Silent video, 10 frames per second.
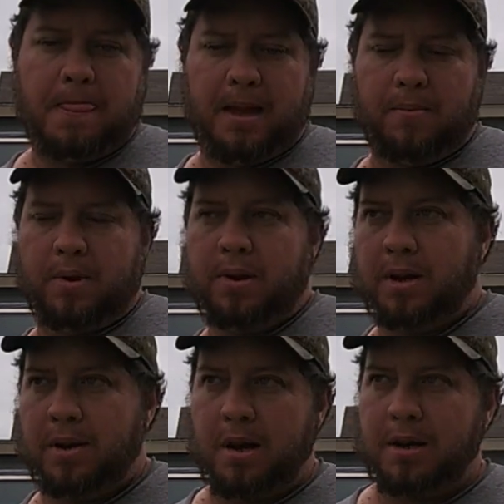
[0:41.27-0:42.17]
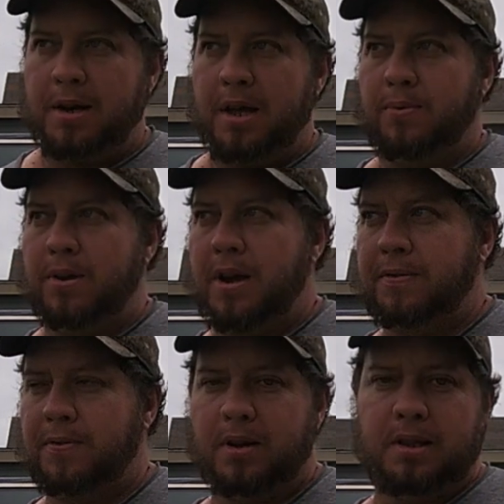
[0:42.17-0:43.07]
and we're going to knock another one
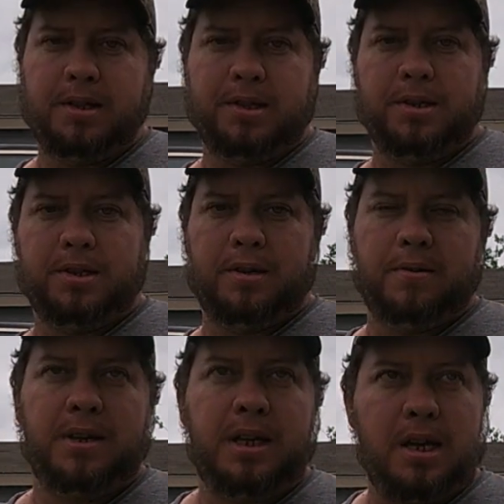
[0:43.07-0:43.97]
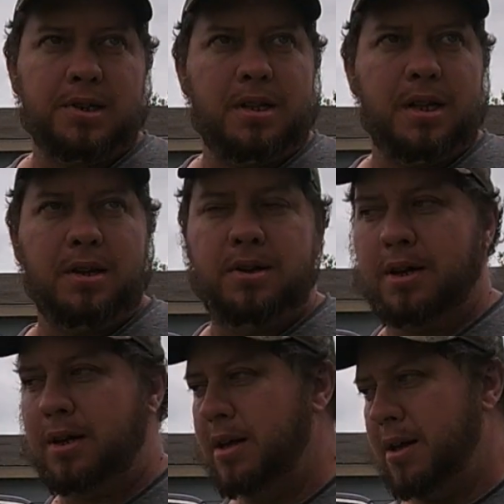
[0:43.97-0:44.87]
off of our list this year, the Catch Clean
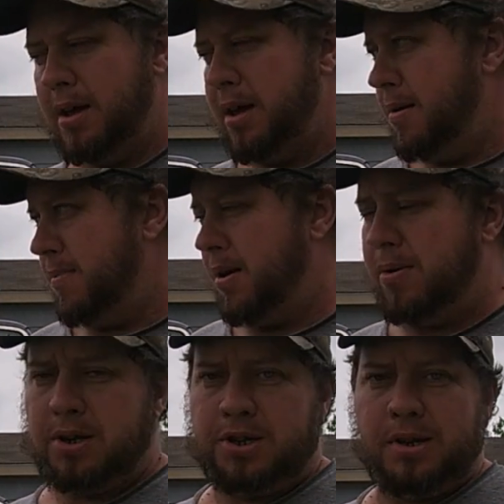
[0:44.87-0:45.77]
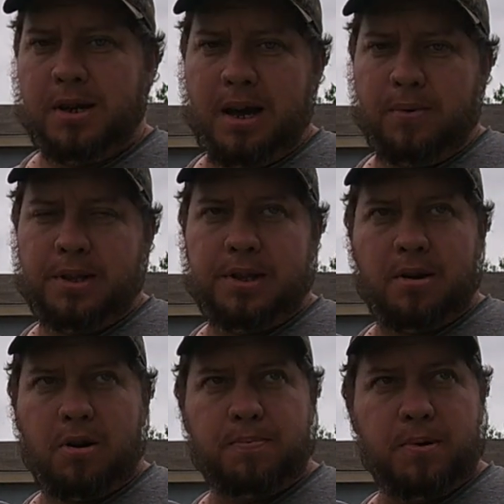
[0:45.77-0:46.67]
Cook. But I want to show you how we
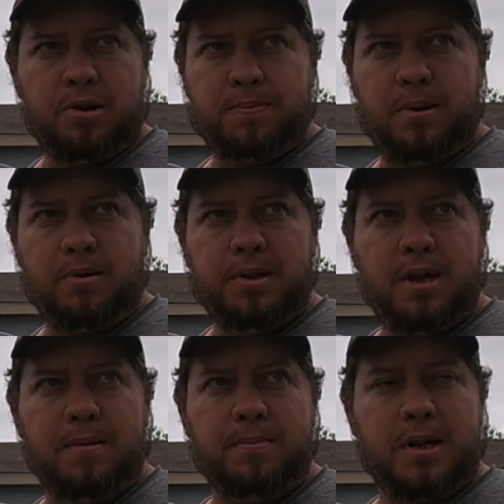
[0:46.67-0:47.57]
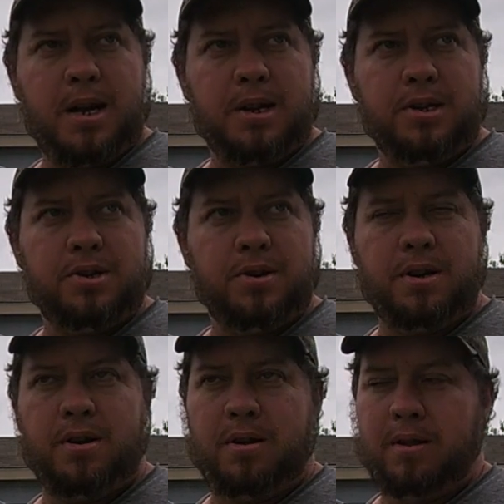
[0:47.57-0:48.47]
set our perch poles up to kind of show
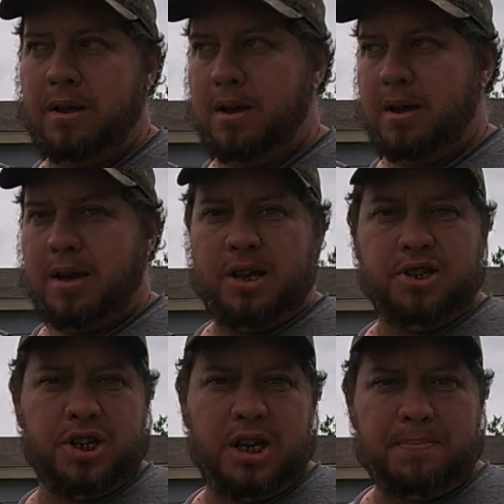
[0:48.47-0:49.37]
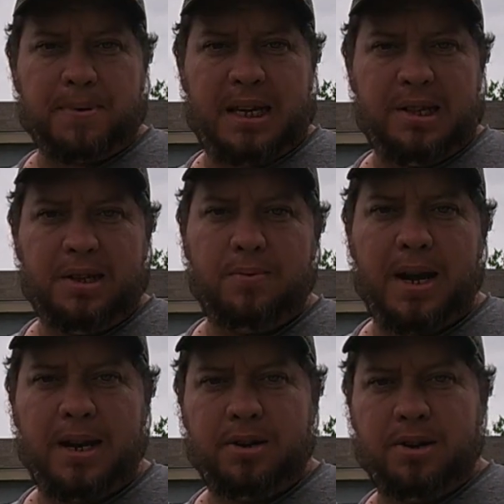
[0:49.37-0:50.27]
y'all a cheap, easy
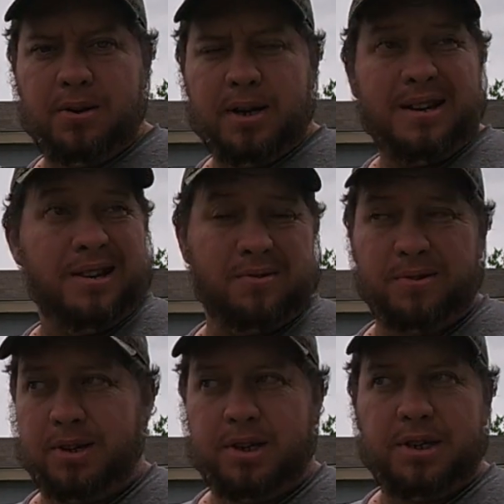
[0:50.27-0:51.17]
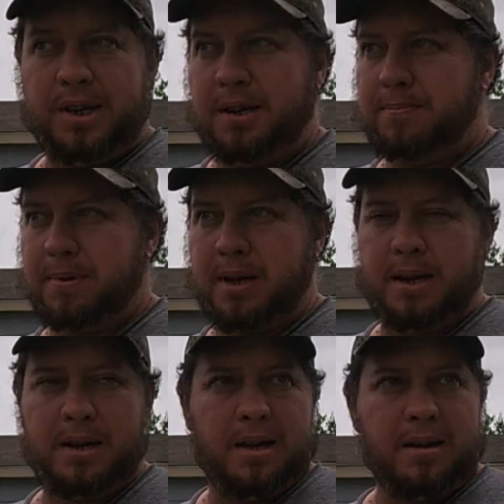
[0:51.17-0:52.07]
way to do it, and it's really cheap.
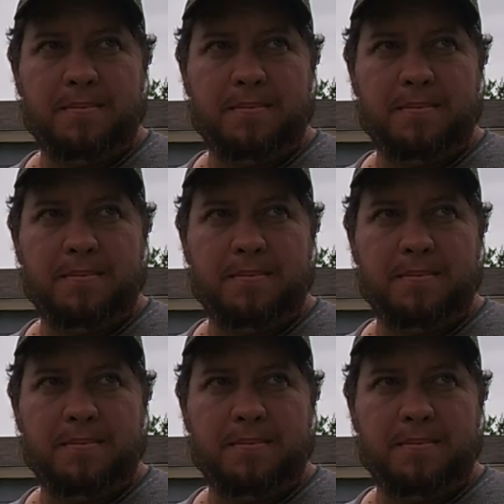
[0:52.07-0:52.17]
And